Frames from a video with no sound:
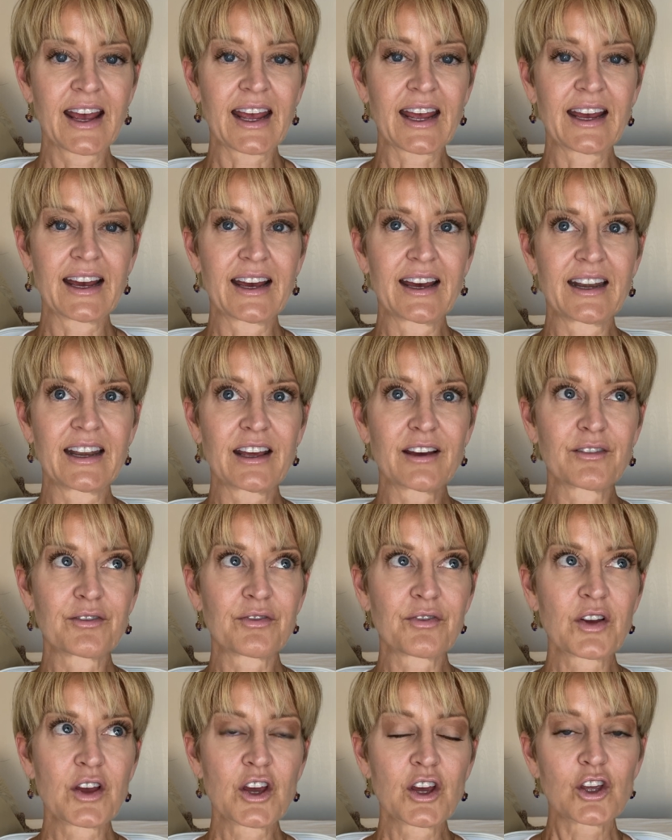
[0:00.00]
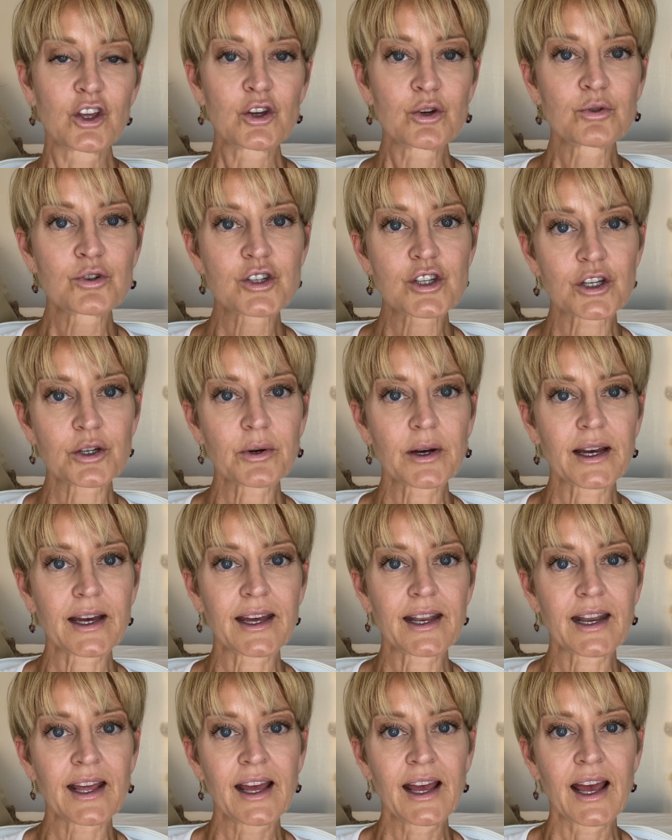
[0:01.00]
And if you do
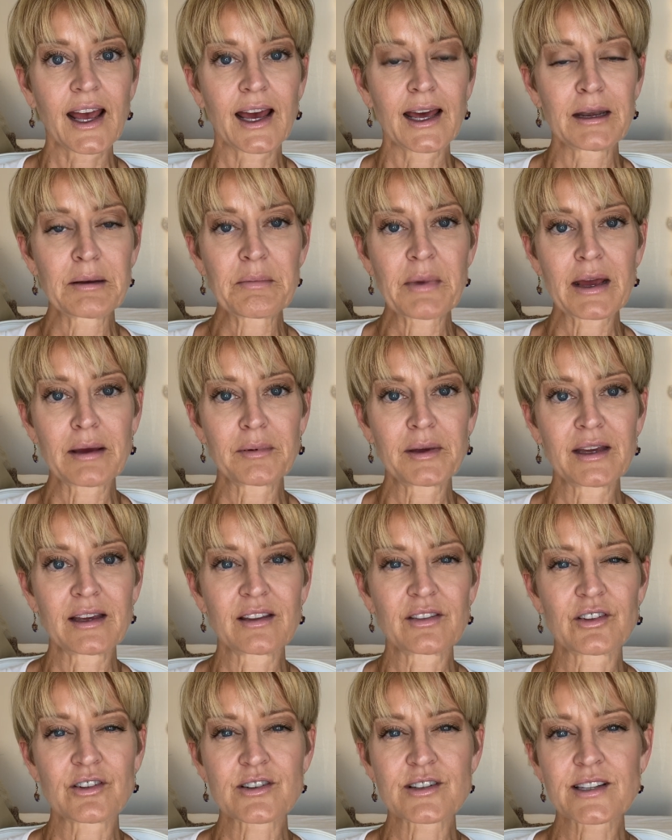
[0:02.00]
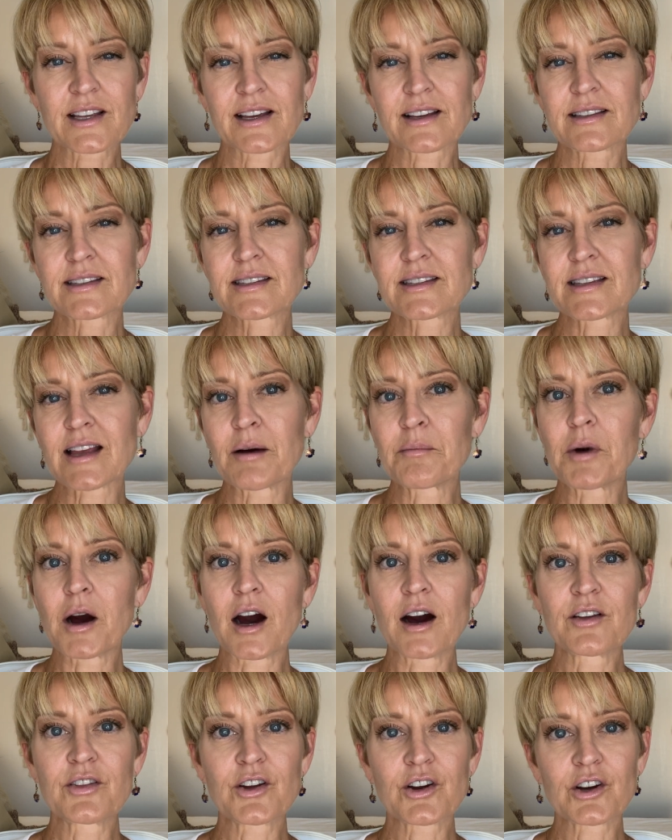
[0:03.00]
it and maybe there's like some
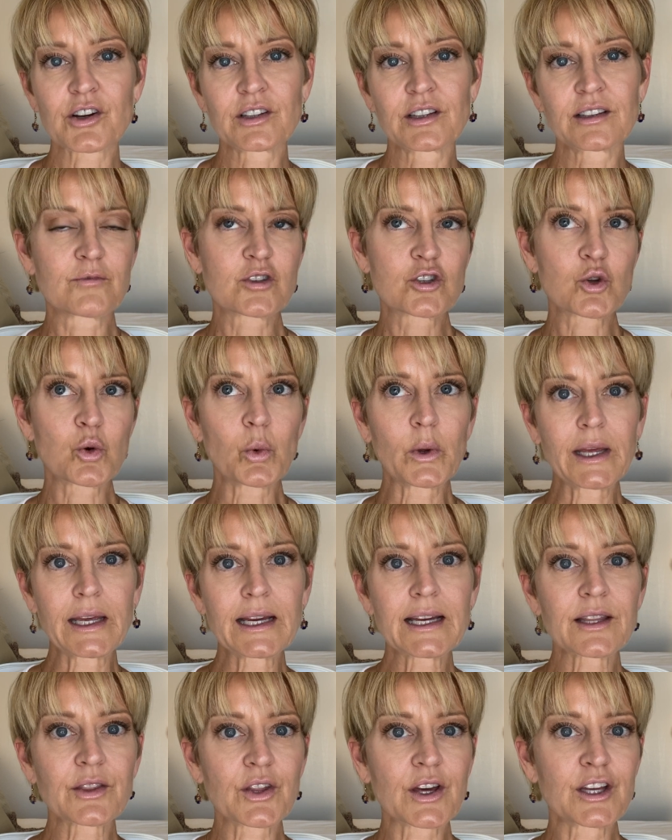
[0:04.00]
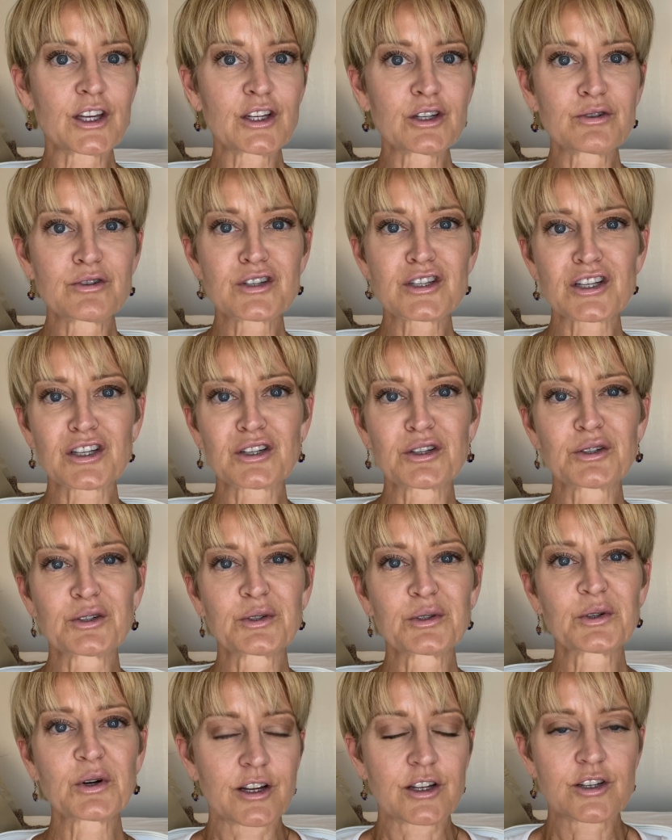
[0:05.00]
other tweak that you
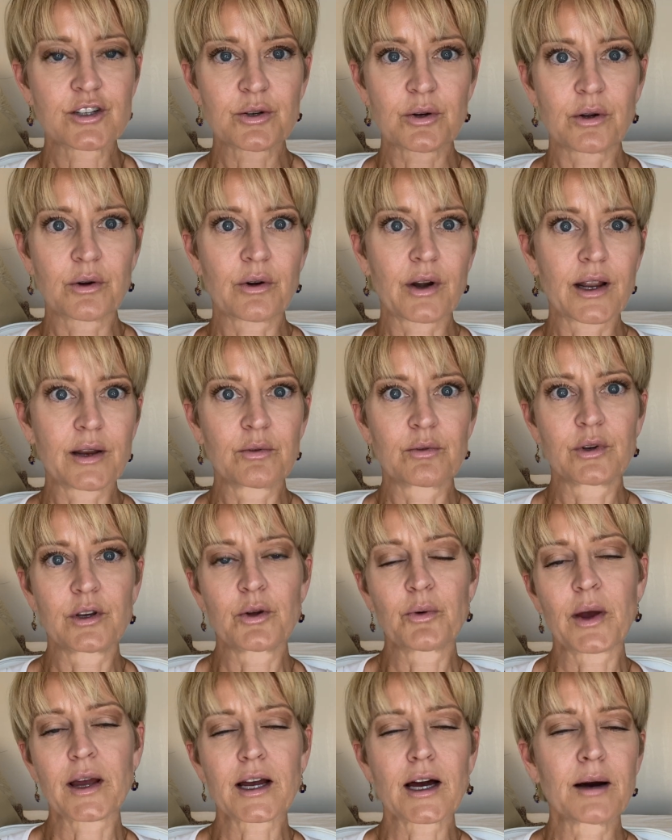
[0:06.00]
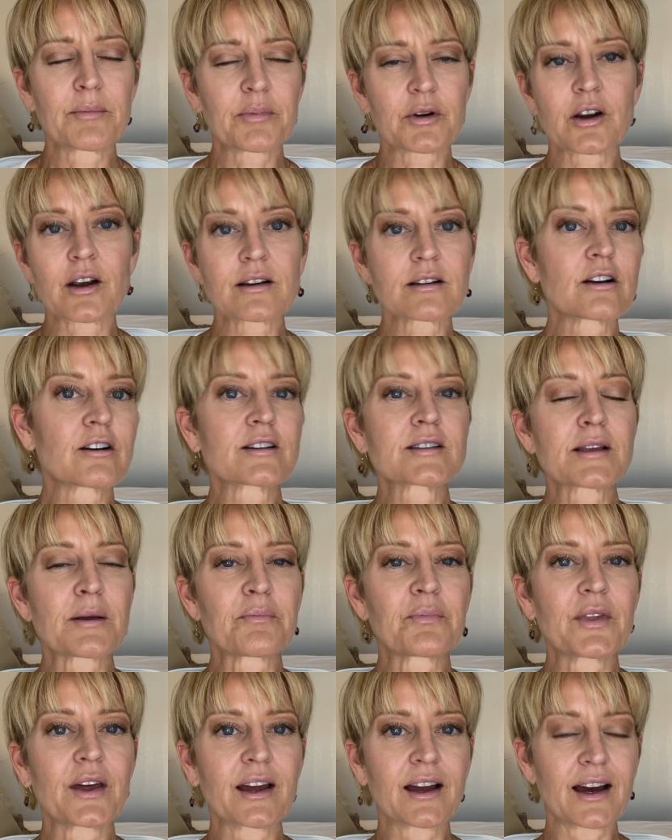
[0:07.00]
do it right when you wake up or
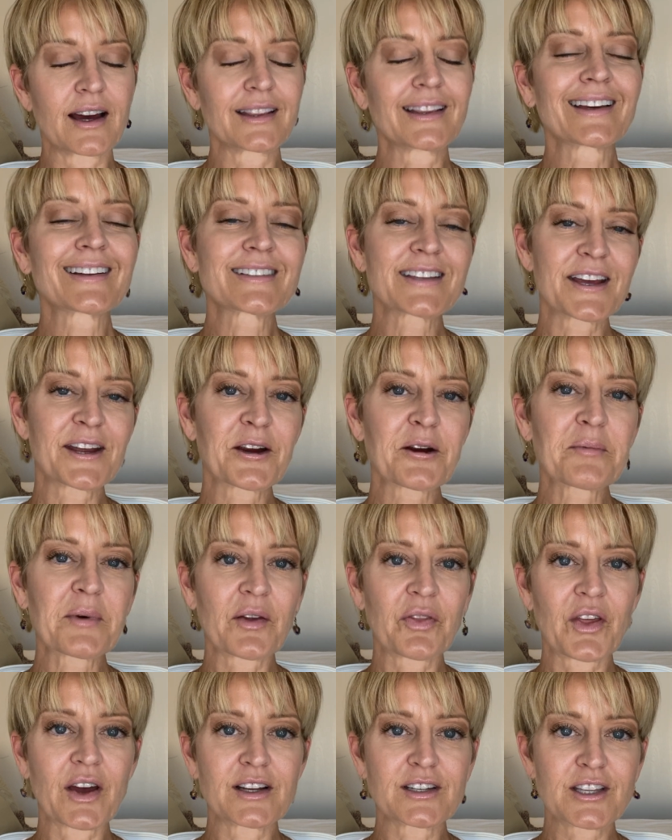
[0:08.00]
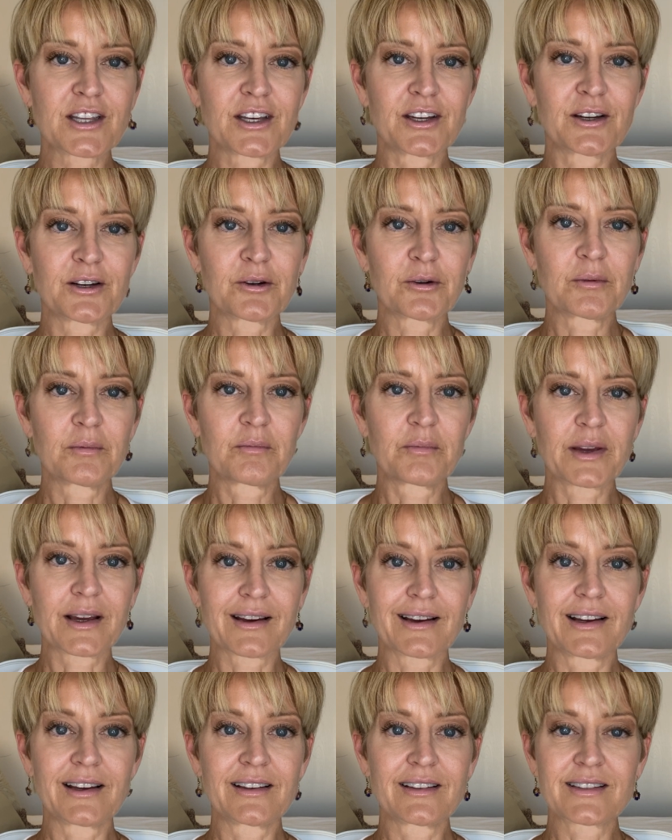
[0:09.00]
something, I'd like to hear about that too,
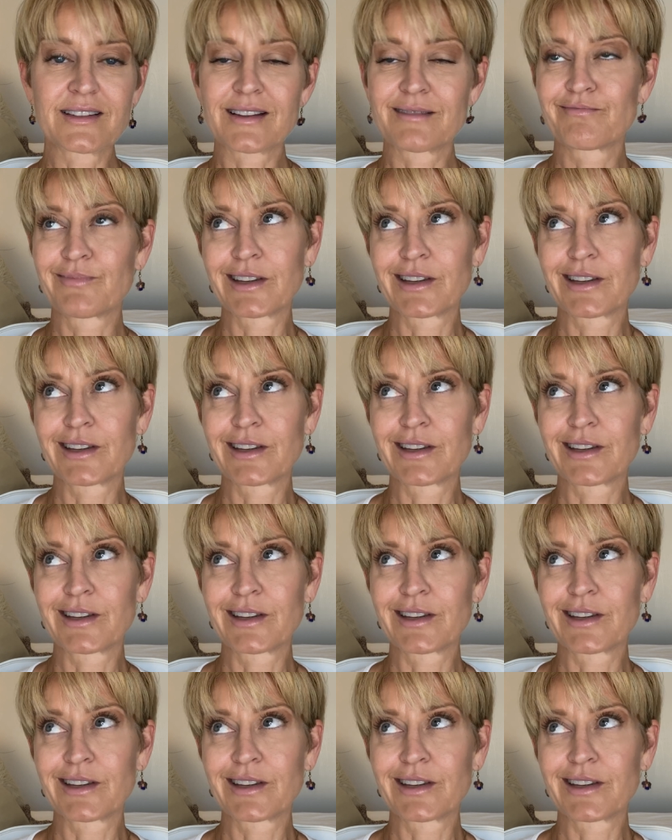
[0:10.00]
because